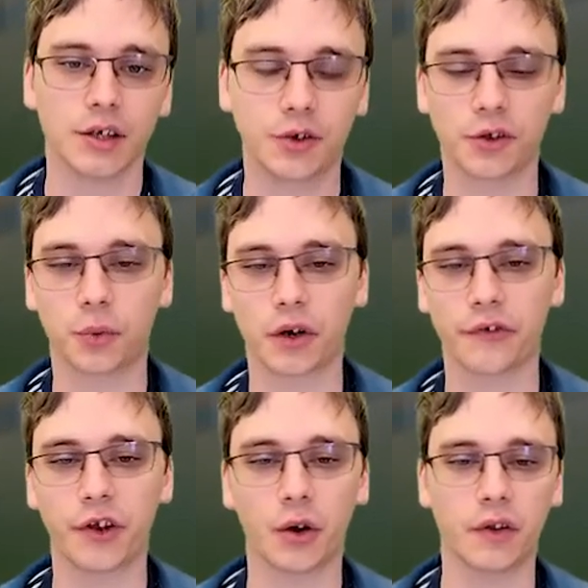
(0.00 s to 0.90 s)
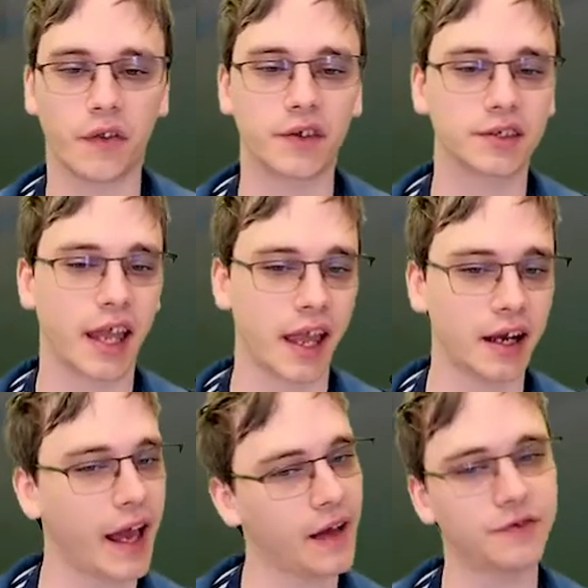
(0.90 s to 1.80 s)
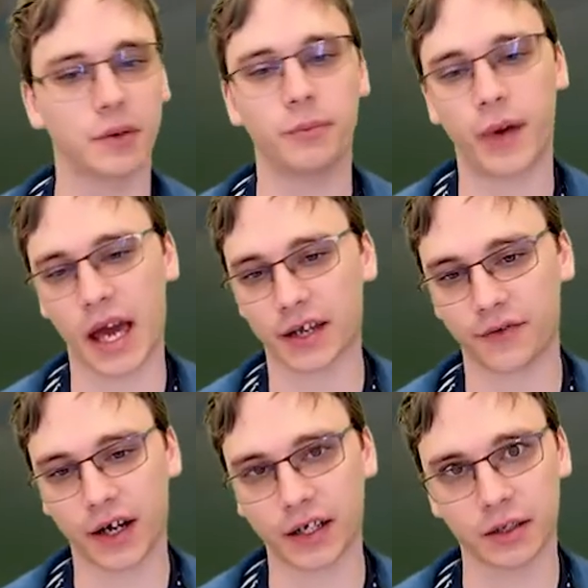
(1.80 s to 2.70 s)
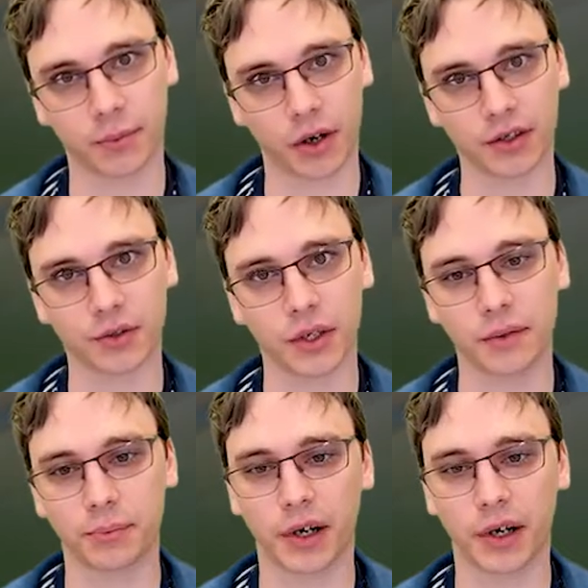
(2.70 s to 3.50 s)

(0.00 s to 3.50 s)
So it's worth noting that this can have some backfire part to it,